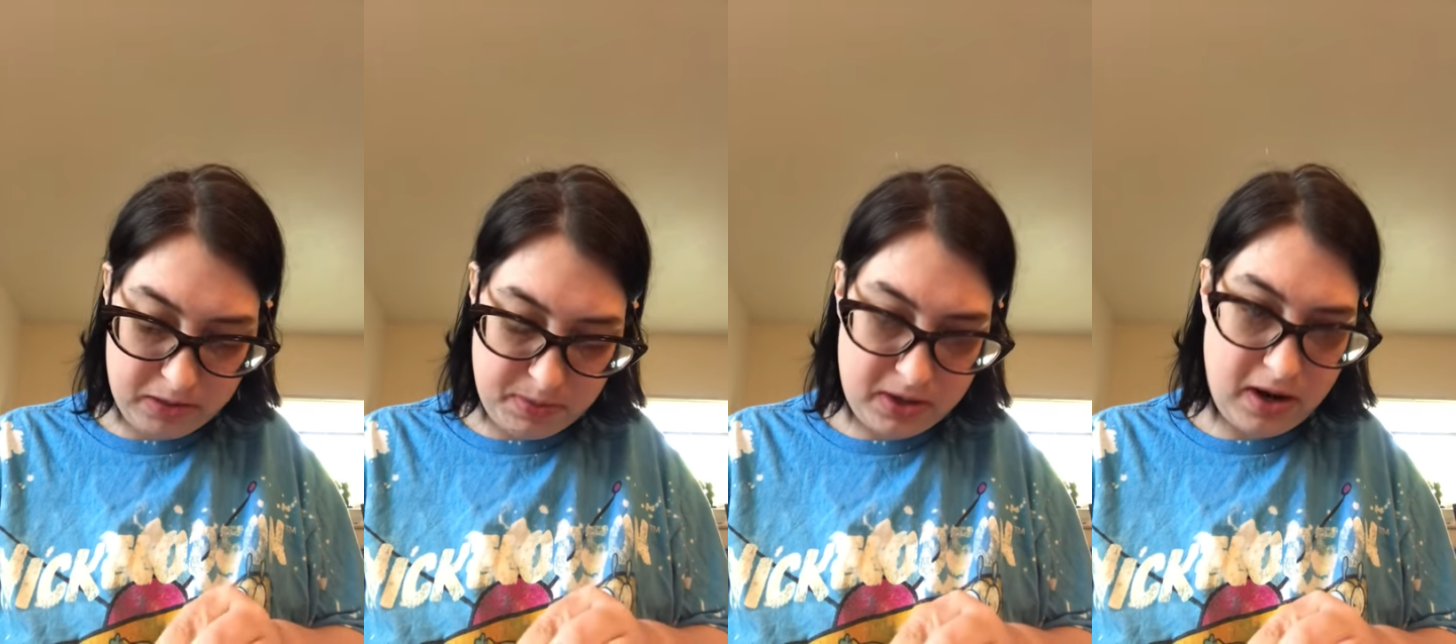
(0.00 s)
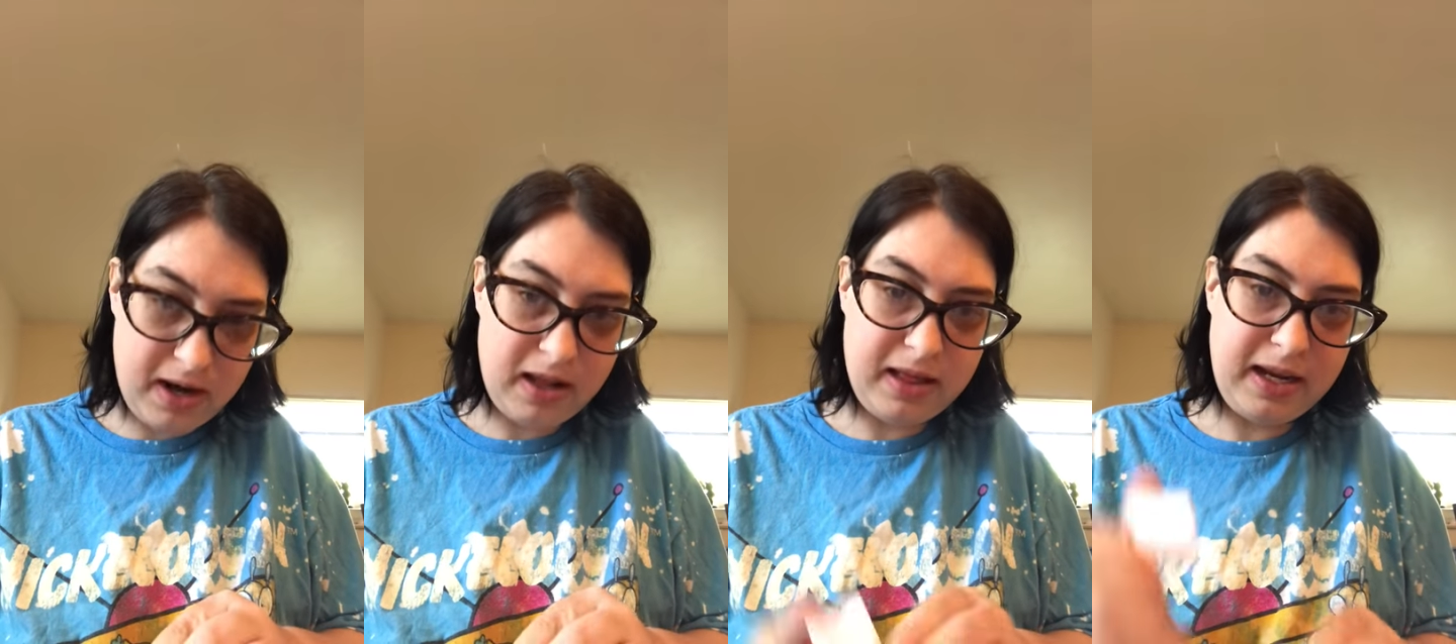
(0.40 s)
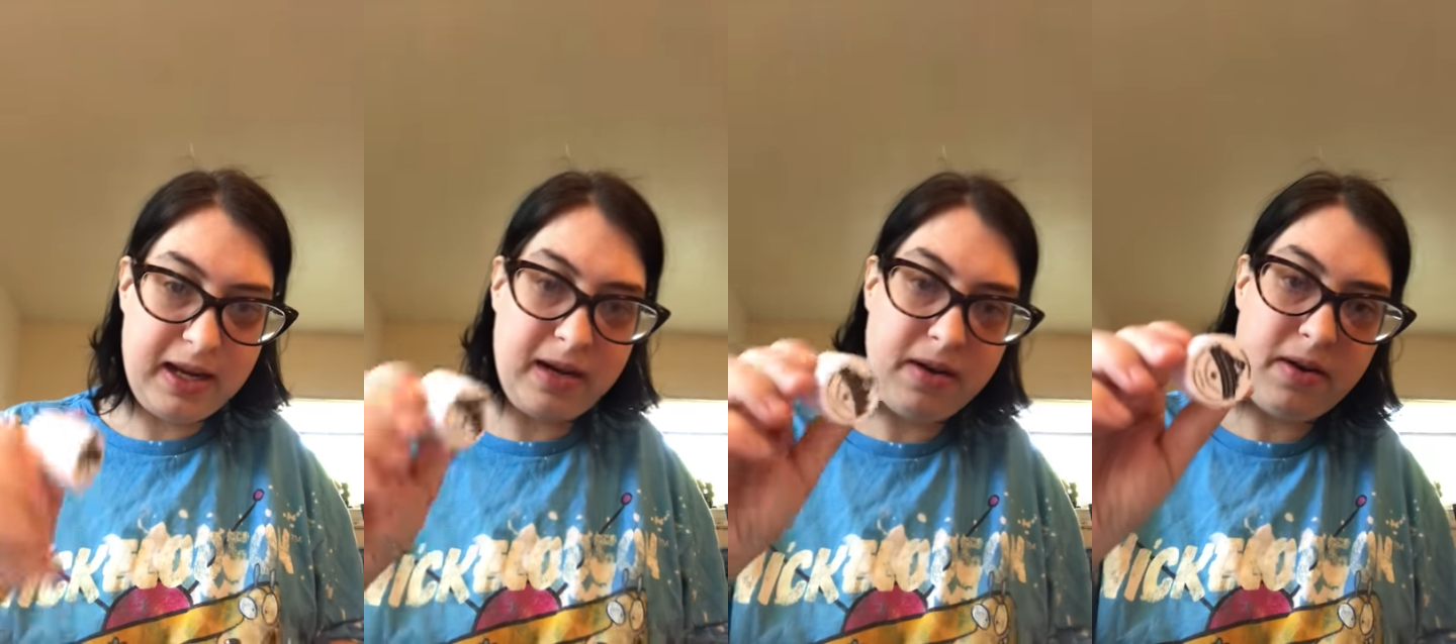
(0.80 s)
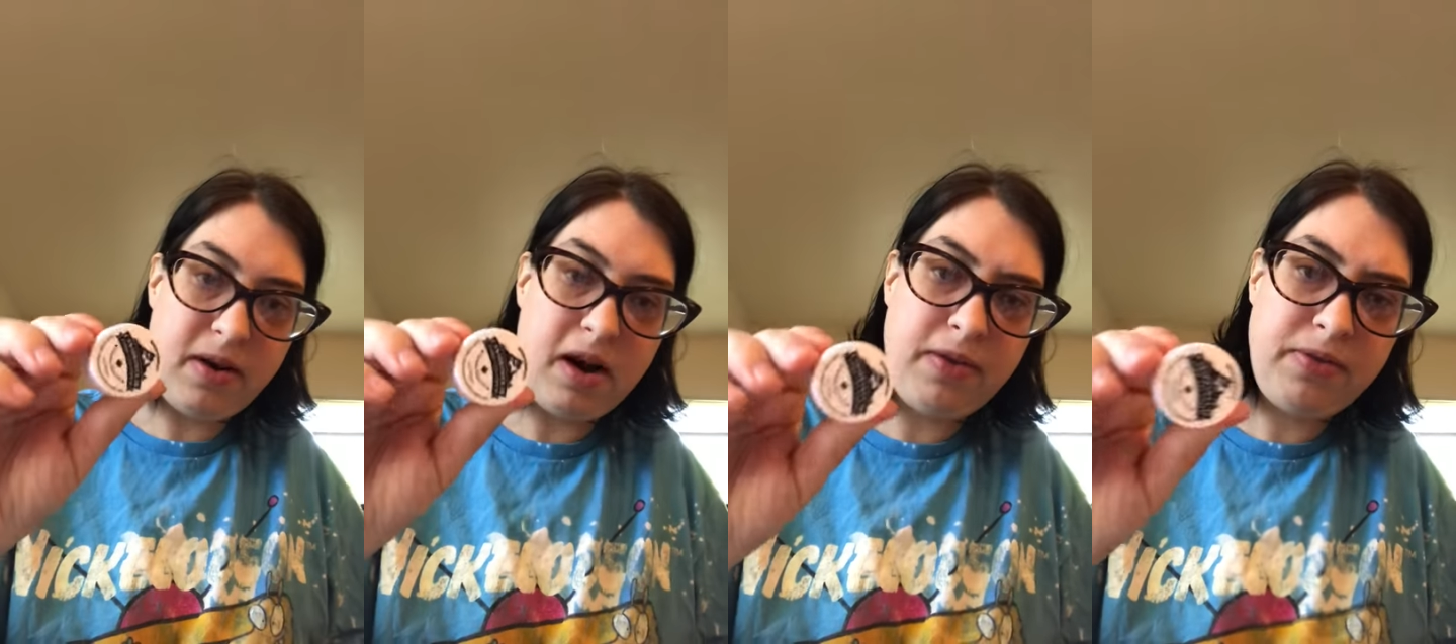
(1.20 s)
just put it on and clean it
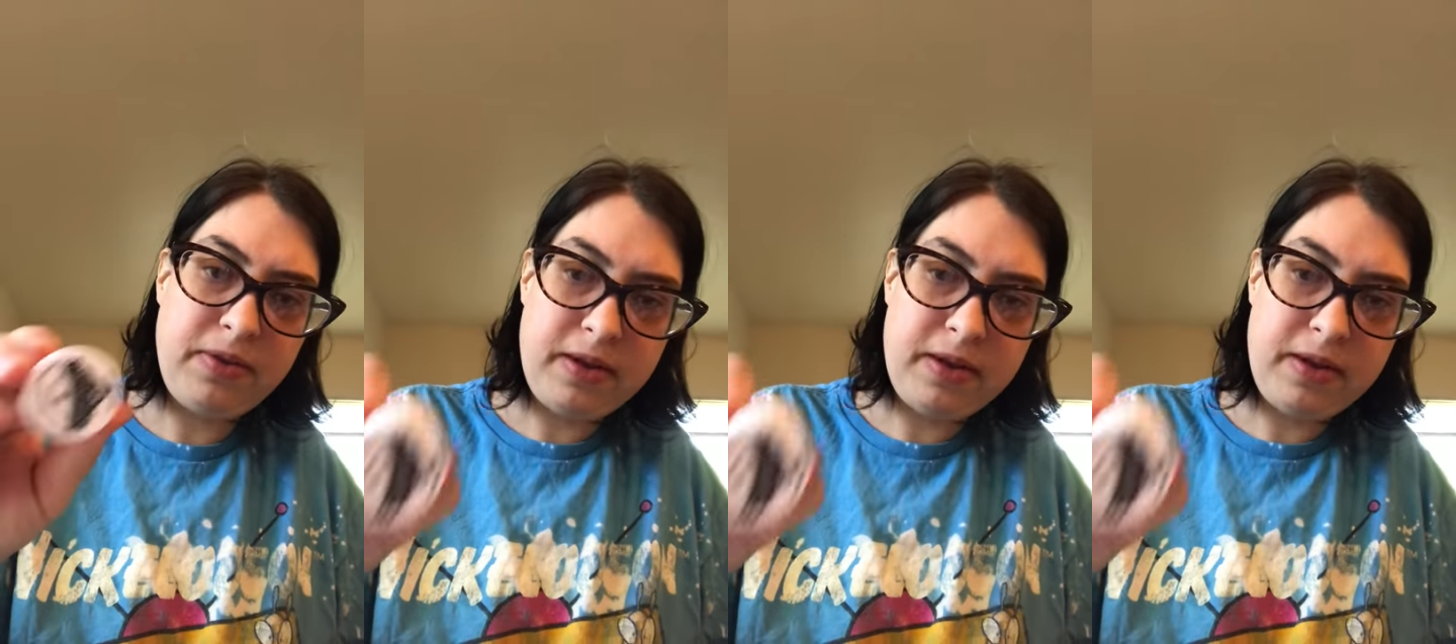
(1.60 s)
off.